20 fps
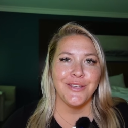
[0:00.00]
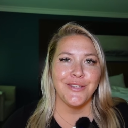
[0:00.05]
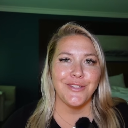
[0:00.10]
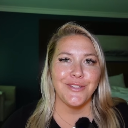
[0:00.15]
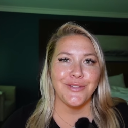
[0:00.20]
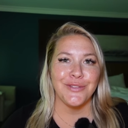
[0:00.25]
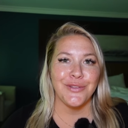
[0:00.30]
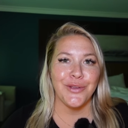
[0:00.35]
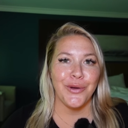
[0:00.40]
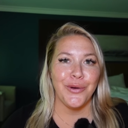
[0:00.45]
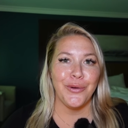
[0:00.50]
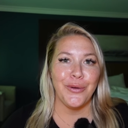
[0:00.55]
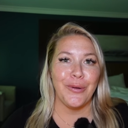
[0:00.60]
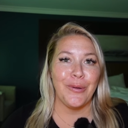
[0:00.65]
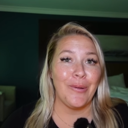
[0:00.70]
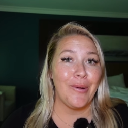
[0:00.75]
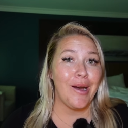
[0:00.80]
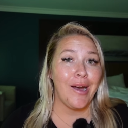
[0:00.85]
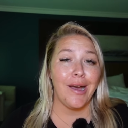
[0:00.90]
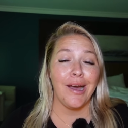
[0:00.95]

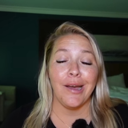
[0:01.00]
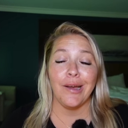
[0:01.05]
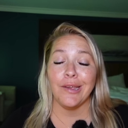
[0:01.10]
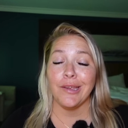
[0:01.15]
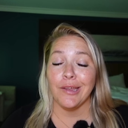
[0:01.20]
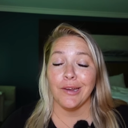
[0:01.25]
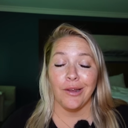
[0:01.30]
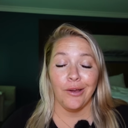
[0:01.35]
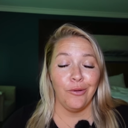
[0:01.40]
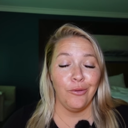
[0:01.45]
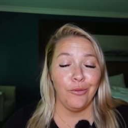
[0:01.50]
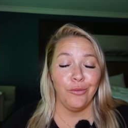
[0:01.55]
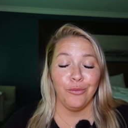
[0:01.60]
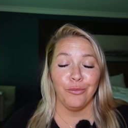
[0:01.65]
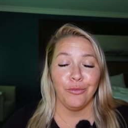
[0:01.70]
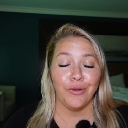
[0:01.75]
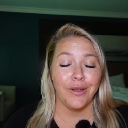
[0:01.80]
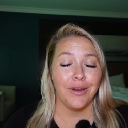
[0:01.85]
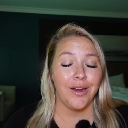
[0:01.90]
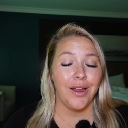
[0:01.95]
so you know,
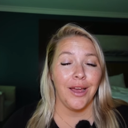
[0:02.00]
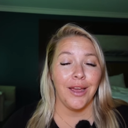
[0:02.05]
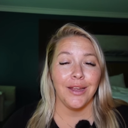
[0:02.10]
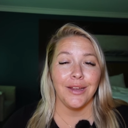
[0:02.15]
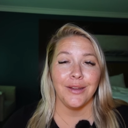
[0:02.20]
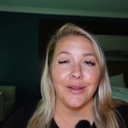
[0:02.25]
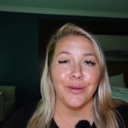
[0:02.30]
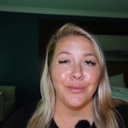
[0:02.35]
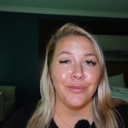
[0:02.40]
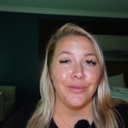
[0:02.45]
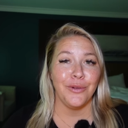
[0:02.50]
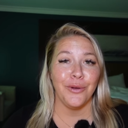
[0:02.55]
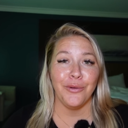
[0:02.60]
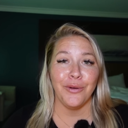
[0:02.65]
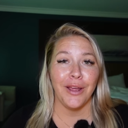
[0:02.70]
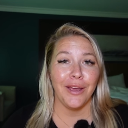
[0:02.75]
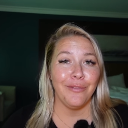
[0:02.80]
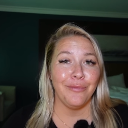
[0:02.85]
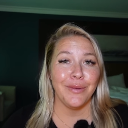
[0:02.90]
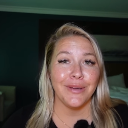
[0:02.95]
when I
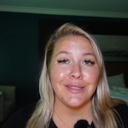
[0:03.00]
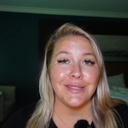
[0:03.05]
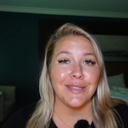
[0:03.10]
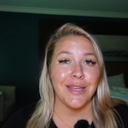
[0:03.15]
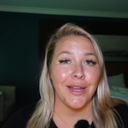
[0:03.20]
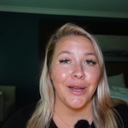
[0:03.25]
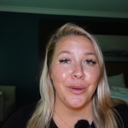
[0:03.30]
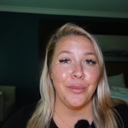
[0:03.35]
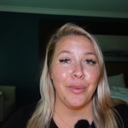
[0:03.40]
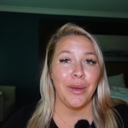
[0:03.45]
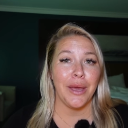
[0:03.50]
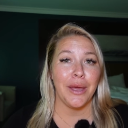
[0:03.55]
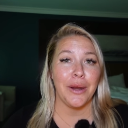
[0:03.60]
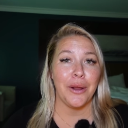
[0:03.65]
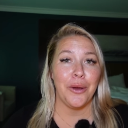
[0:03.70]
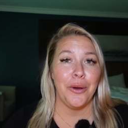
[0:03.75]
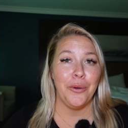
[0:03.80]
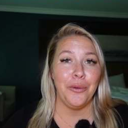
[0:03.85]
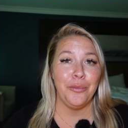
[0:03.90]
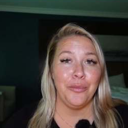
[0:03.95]
don't have my setup
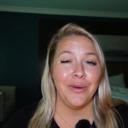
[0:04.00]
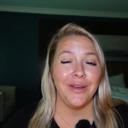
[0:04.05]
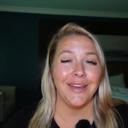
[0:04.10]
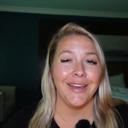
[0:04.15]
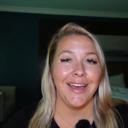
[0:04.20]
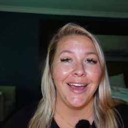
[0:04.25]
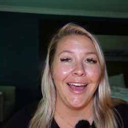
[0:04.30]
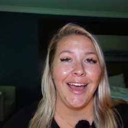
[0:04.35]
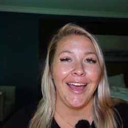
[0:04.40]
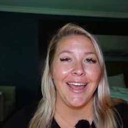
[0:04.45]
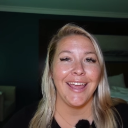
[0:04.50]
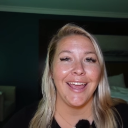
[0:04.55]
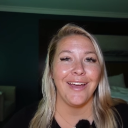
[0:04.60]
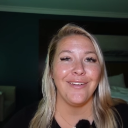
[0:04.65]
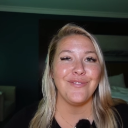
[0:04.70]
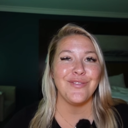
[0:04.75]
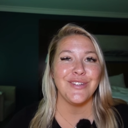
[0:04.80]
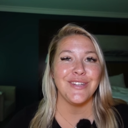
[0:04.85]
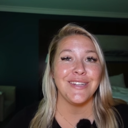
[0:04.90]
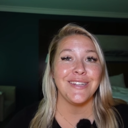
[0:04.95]
at home, I
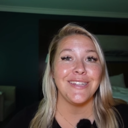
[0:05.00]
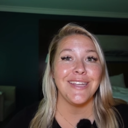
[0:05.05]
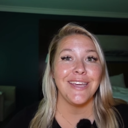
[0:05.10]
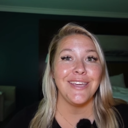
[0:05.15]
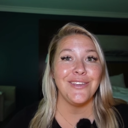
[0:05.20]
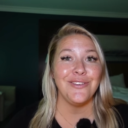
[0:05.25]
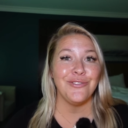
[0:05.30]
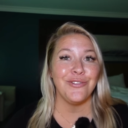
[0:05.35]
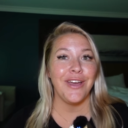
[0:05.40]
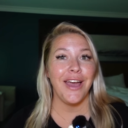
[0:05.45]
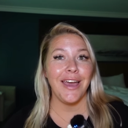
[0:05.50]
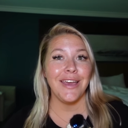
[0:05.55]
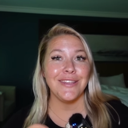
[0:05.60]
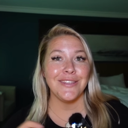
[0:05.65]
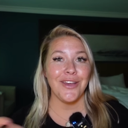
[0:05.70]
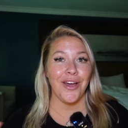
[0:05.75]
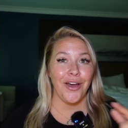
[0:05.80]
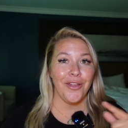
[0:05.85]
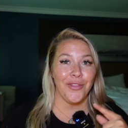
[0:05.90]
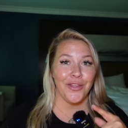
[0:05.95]
have to take you
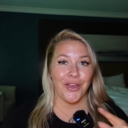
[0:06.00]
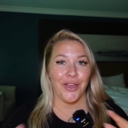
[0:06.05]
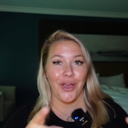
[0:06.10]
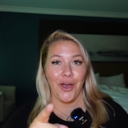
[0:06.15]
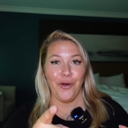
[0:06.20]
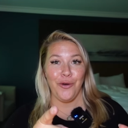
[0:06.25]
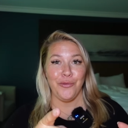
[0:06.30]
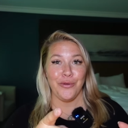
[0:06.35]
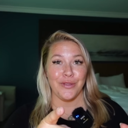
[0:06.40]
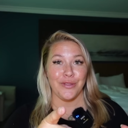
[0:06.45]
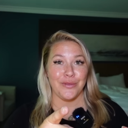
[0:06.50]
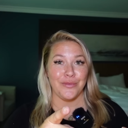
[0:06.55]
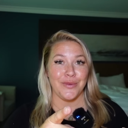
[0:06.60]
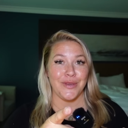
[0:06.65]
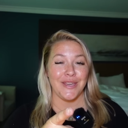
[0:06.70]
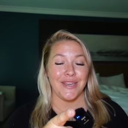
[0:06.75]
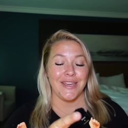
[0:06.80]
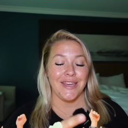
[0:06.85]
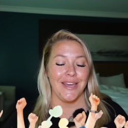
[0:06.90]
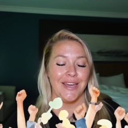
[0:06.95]
guys on the go with
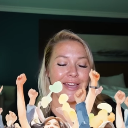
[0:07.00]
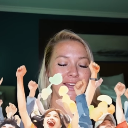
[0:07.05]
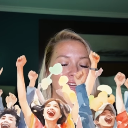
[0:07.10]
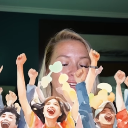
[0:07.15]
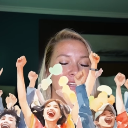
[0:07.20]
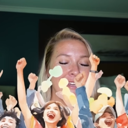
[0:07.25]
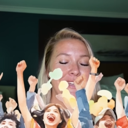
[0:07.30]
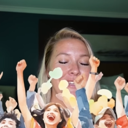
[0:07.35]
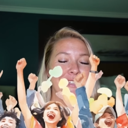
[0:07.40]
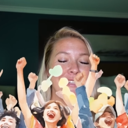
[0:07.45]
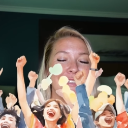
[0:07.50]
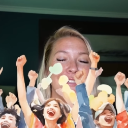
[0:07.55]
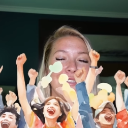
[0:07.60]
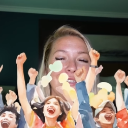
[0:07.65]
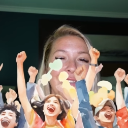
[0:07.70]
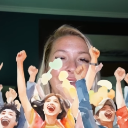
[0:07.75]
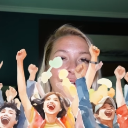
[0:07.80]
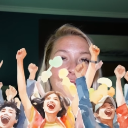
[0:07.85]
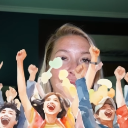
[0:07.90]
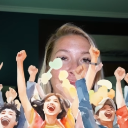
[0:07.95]
me.
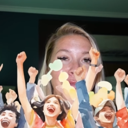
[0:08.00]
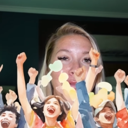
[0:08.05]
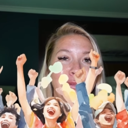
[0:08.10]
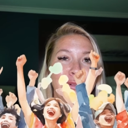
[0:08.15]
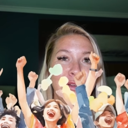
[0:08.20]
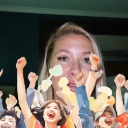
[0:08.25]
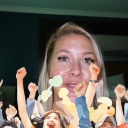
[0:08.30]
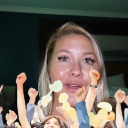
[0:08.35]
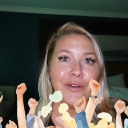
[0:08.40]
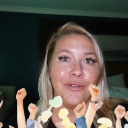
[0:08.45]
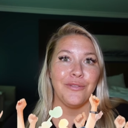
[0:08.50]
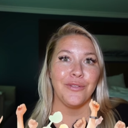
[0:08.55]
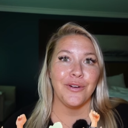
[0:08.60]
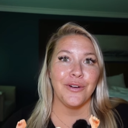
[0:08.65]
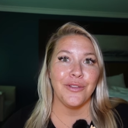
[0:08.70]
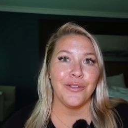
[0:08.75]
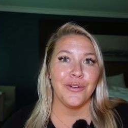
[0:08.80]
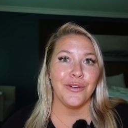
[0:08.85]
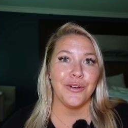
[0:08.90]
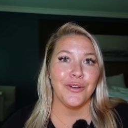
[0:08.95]
So without
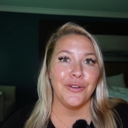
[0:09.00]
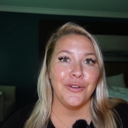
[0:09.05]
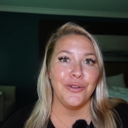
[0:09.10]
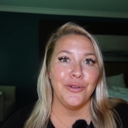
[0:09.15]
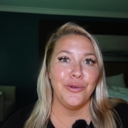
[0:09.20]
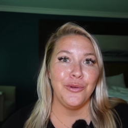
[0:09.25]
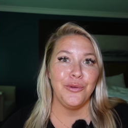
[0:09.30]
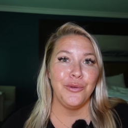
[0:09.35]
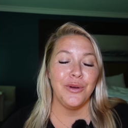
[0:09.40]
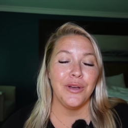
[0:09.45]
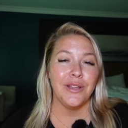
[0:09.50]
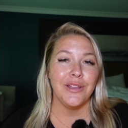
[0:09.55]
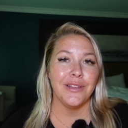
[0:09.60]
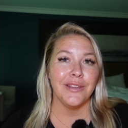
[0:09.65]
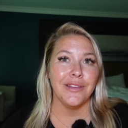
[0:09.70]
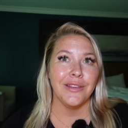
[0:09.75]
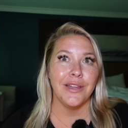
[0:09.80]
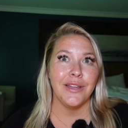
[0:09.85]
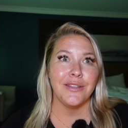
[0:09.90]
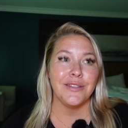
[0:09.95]
further ado,
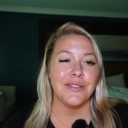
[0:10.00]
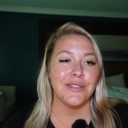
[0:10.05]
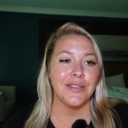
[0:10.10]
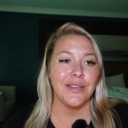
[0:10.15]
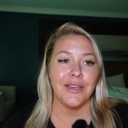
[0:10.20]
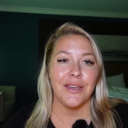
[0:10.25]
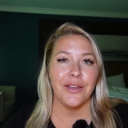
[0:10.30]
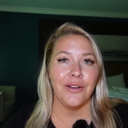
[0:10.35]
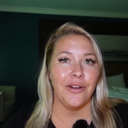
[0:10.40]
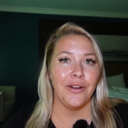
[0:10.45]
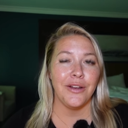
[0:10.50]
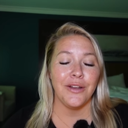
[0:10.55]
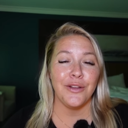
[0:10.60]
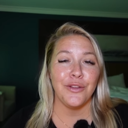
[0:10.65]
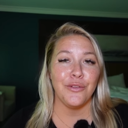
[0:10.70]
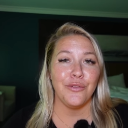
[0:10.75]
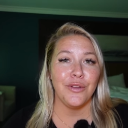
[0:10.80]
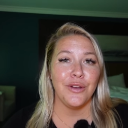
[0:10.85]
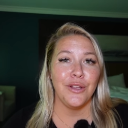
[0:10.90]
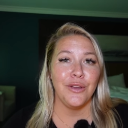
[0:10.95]
let's get on to
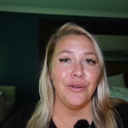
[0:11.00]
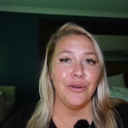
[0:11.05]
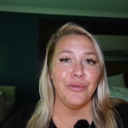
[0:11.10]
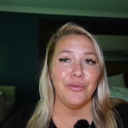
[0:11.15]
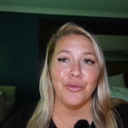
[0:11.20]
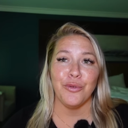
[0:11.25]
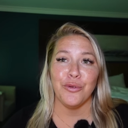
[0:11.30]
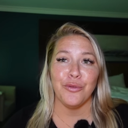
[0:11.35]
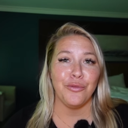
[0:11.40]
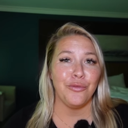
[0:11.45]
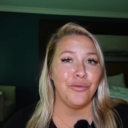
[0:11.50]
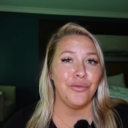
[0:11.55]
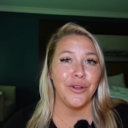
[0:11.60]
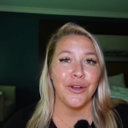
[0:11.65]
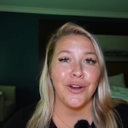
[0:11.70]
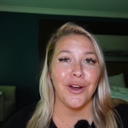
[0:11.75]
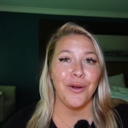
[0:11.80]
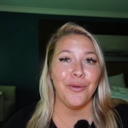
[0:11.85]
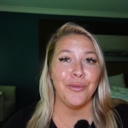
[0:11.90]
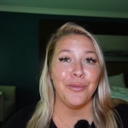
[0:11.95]
the video and we'll
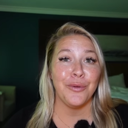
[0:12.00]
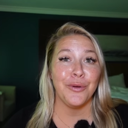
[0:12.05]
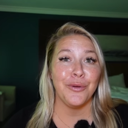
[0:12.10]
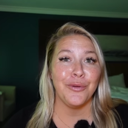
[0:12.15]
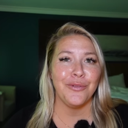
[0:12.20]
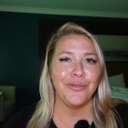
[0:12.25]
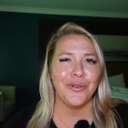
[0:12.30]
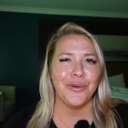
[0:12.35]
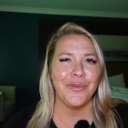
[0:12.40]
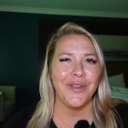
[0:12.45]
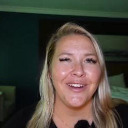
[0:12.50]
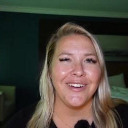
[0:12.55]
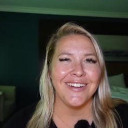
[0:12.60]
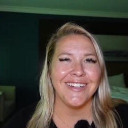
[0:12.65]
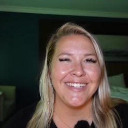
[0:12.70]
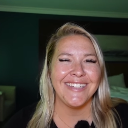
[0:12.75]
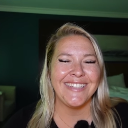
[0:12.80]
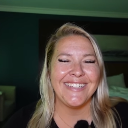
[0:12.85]
figure out what we're doing from there.